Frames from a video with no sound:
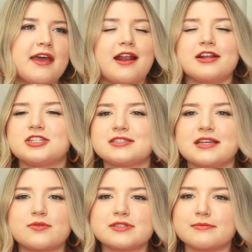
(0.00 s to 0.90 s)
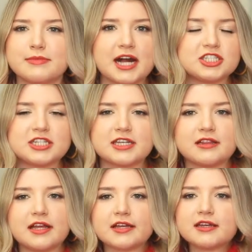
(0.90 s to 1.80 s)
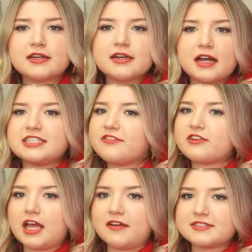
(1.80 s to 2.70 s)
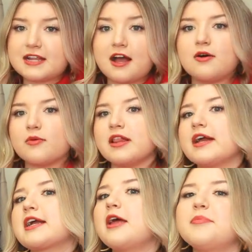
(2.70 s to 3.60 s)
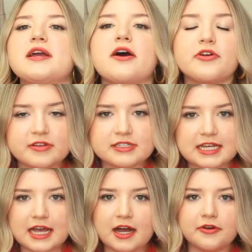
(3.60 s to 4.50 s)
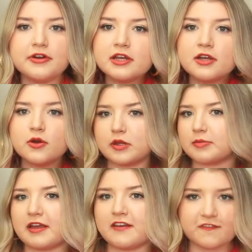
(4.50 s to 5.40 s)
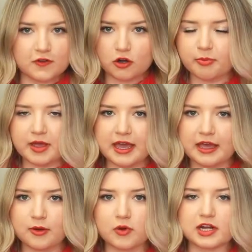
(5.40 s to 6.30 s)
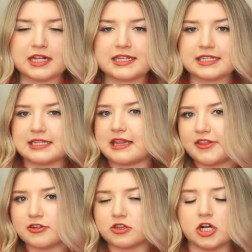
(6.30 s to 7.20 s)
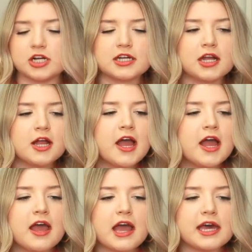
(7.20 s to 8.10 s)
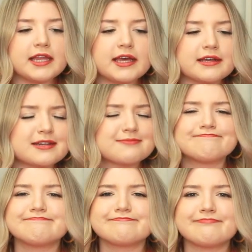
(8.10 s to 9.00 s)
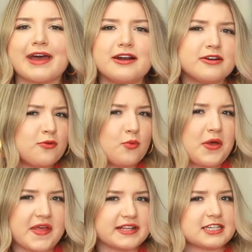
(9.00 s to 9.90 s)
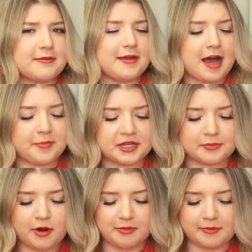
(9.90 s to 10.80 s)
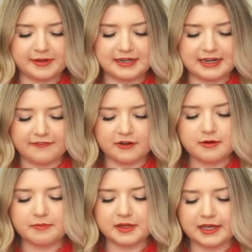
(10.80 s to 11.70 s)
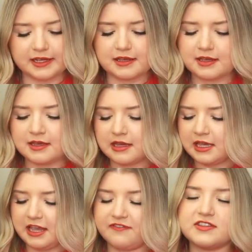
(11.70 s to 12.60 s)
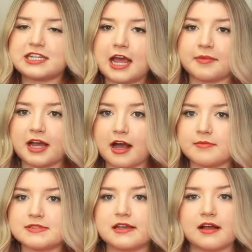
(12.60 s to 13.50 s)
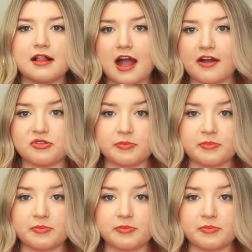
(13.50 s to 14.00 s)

And I just like was imagining like a different lifestyle where like I'd be out on the town with my fur bag wearing like this leather look. And like, I don't know when that's going to be happening, probably never, but like, if the time comes, like I'll have